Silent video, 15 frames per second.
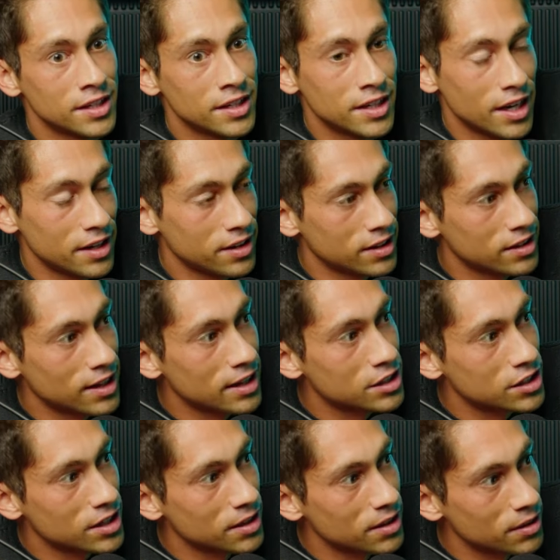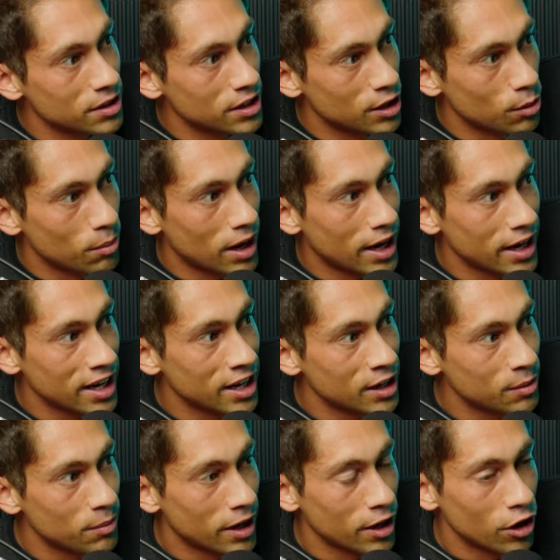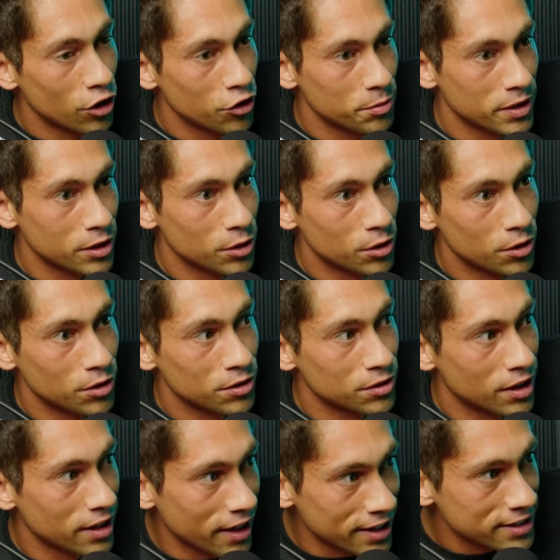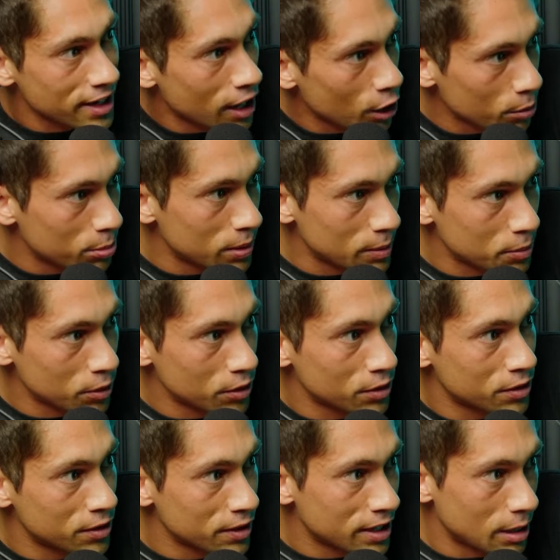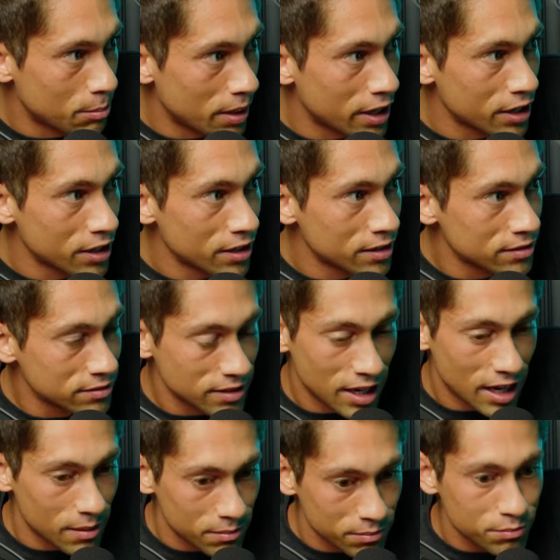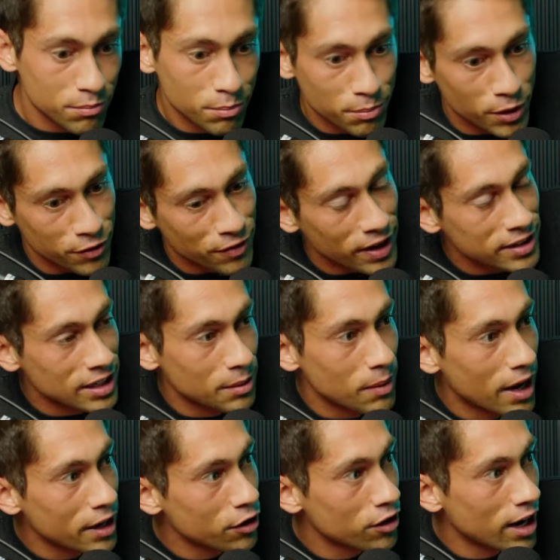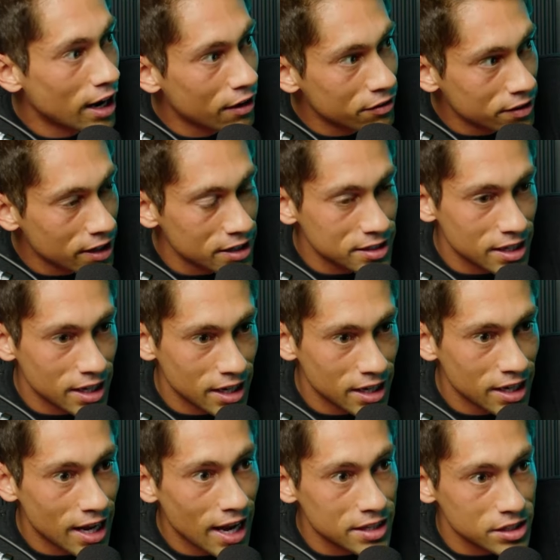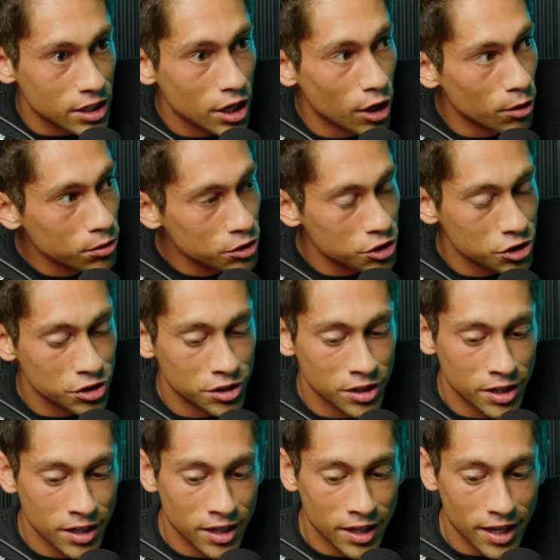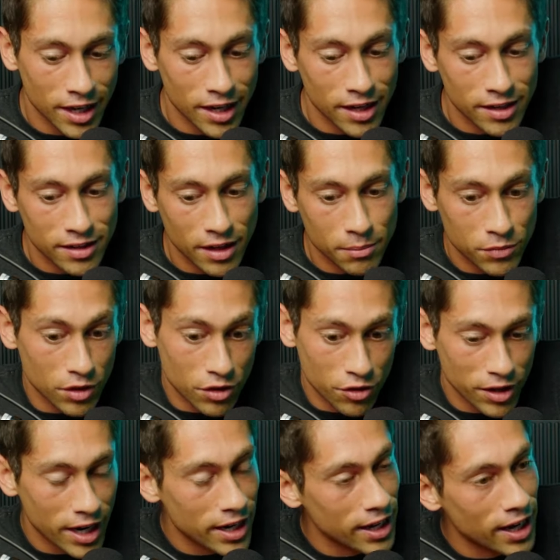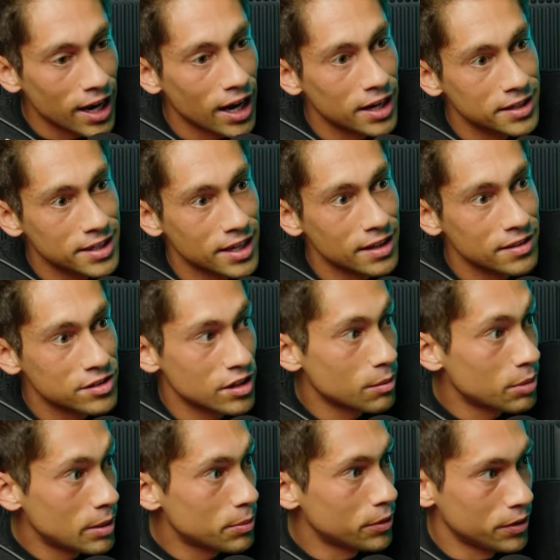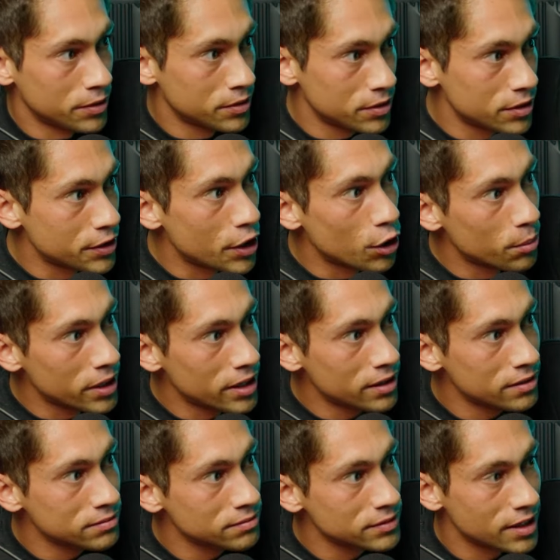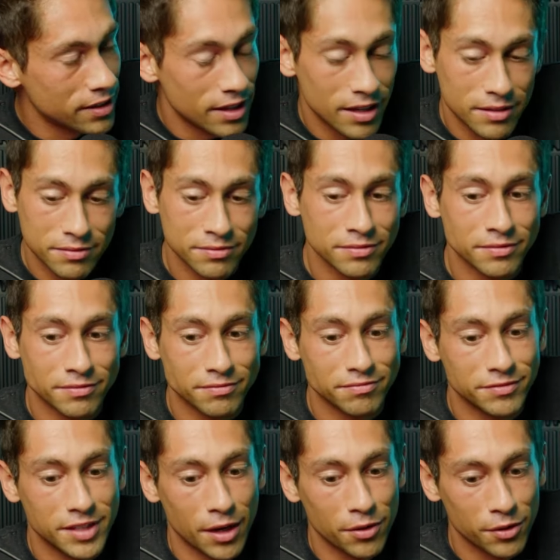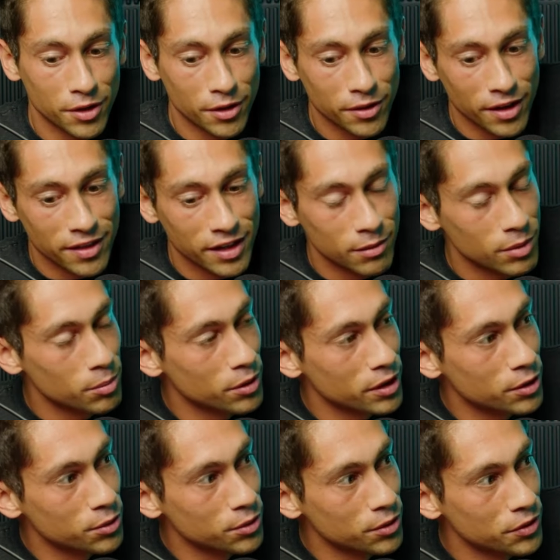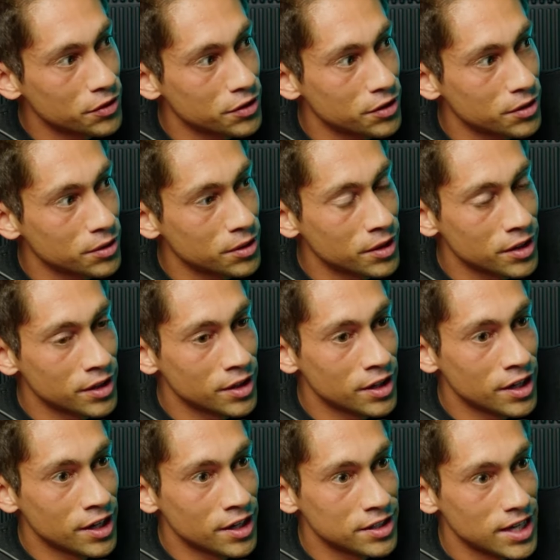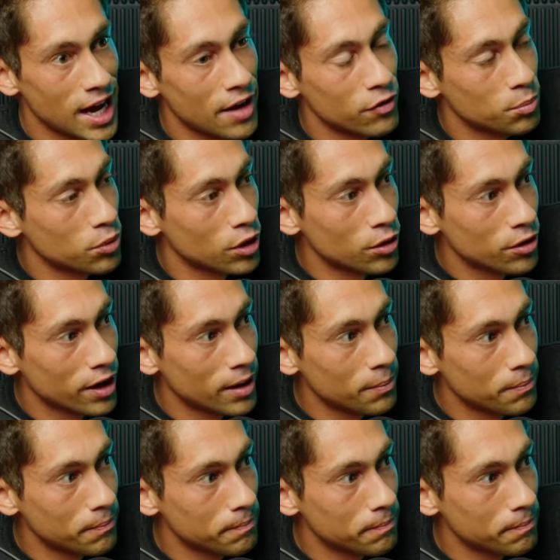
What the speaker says: I think that's, my ultimate goal. I like to help people get better. I'm perfecting my craft as a coach, and I'm creating content so that people know me. And then down the road, I think it'd be pretty cool to have a program.